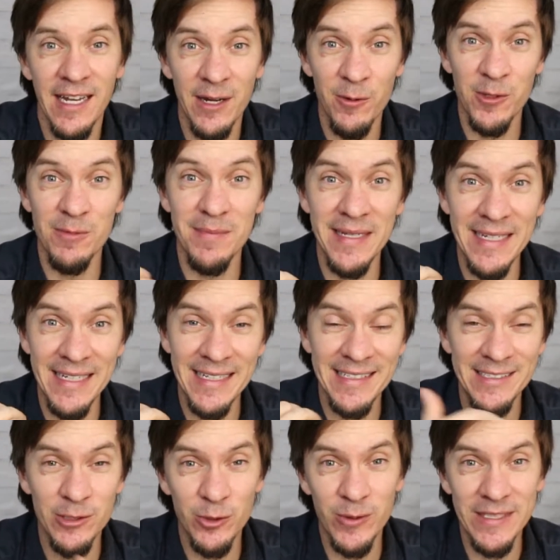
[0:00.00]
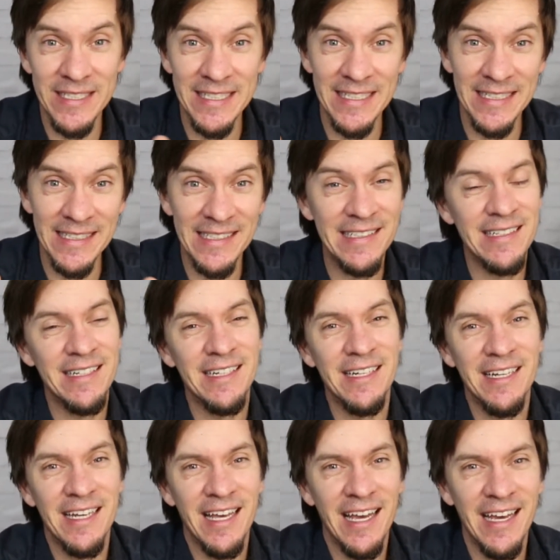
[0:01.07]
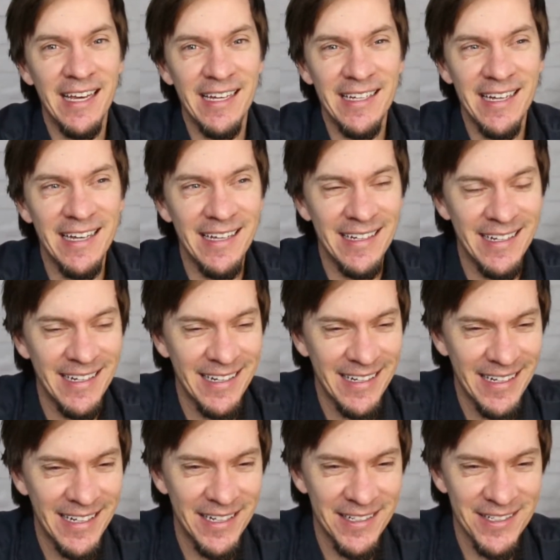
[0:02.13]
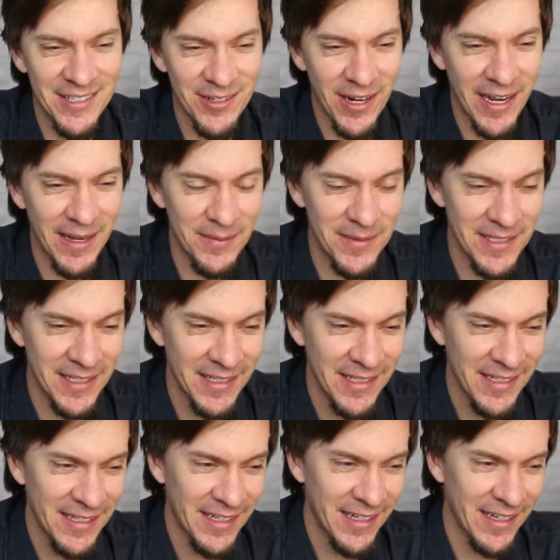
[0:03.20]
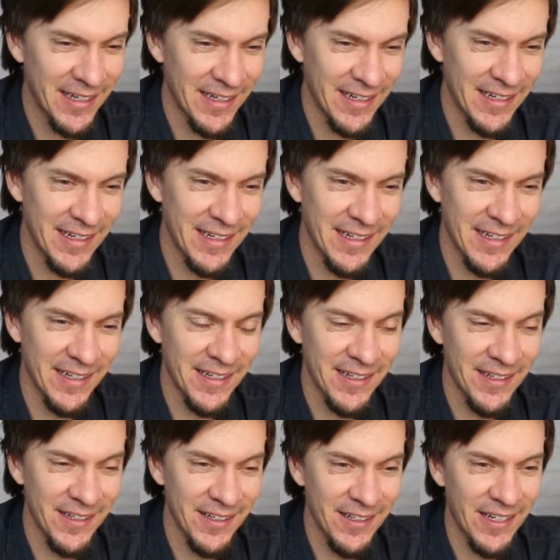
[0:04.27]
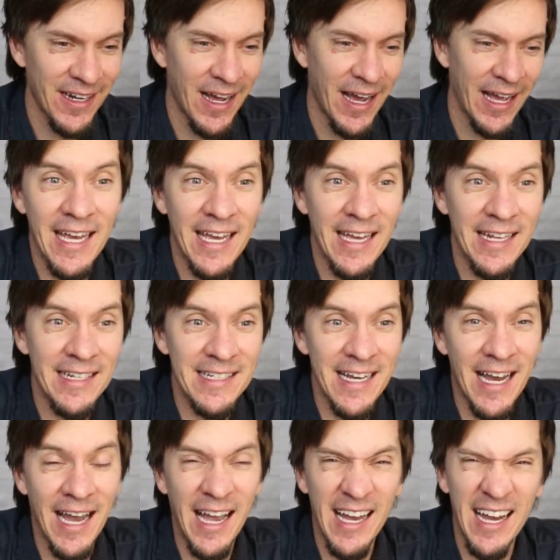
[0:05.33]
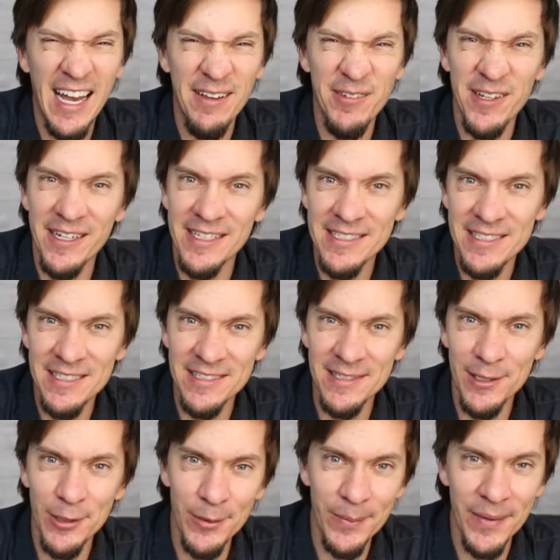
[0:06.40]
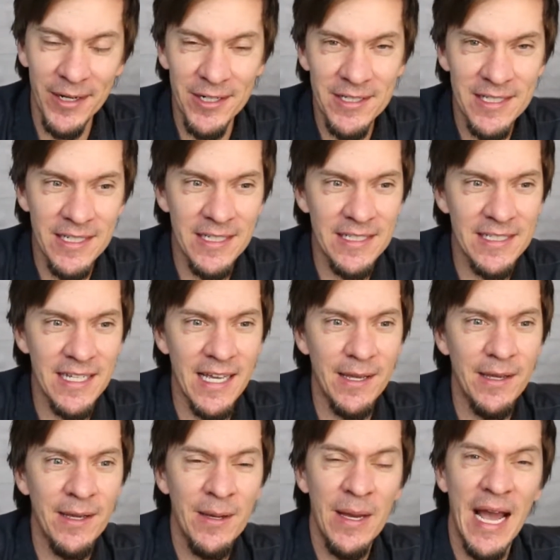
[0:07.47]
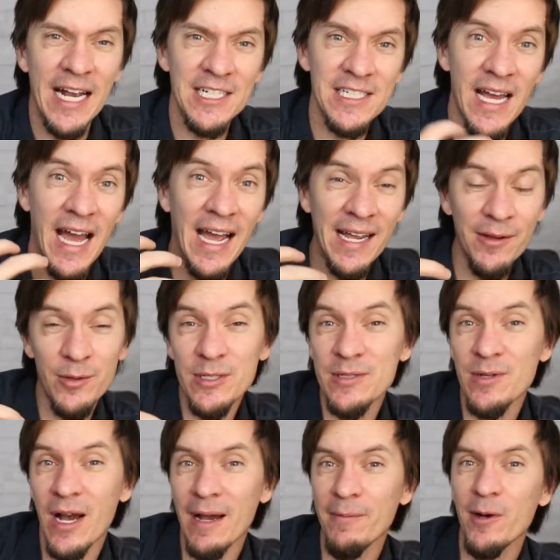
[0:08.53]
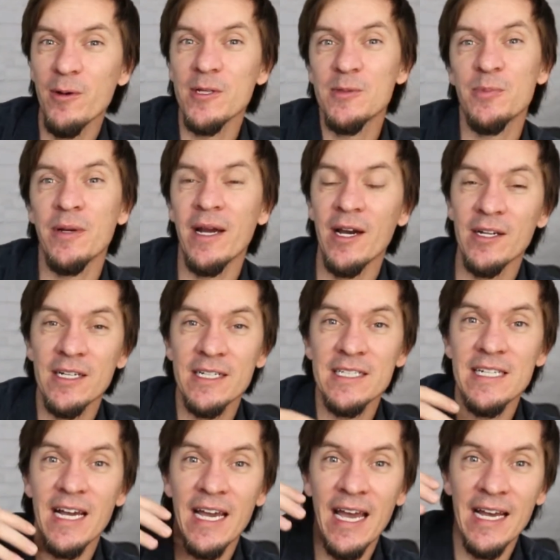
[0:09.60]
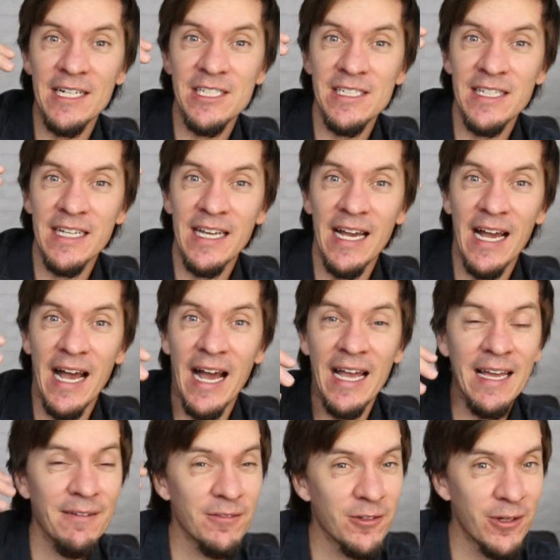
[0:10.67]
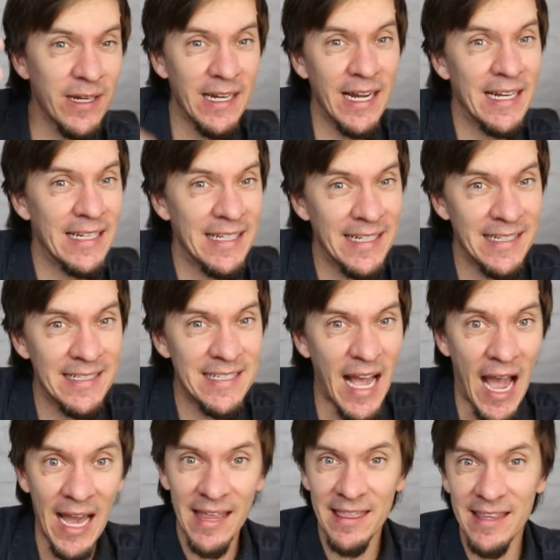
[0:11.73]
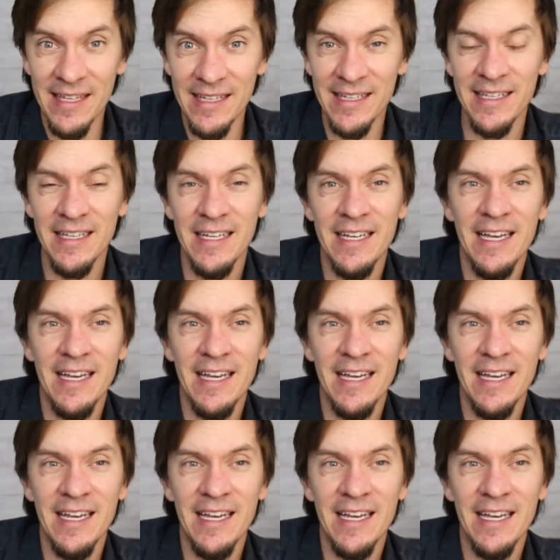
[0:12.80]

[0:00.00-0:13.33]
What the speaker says: and it was me to a T. And he described, I mean, this is a little embarrassing to say. Actually, I'm always proud because I have great ideas, I think.